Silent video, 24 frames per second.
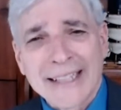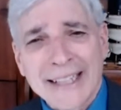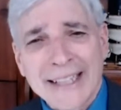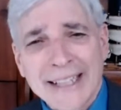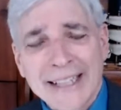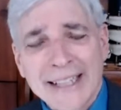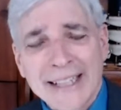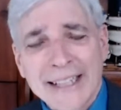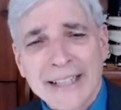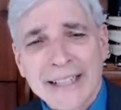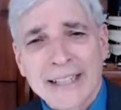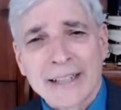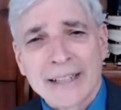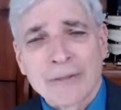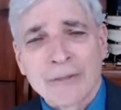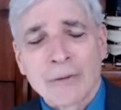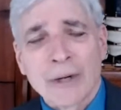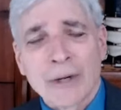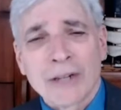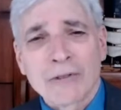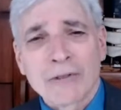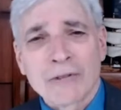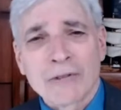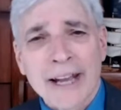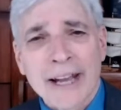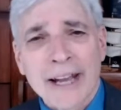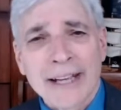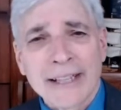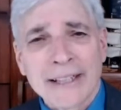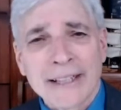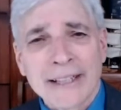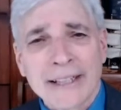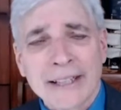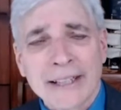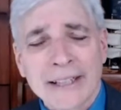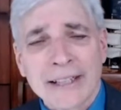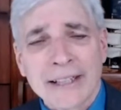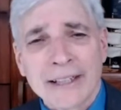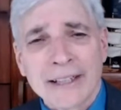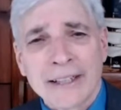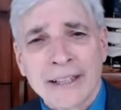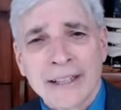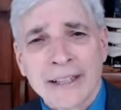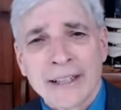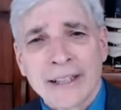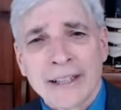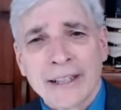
did and what Reagan did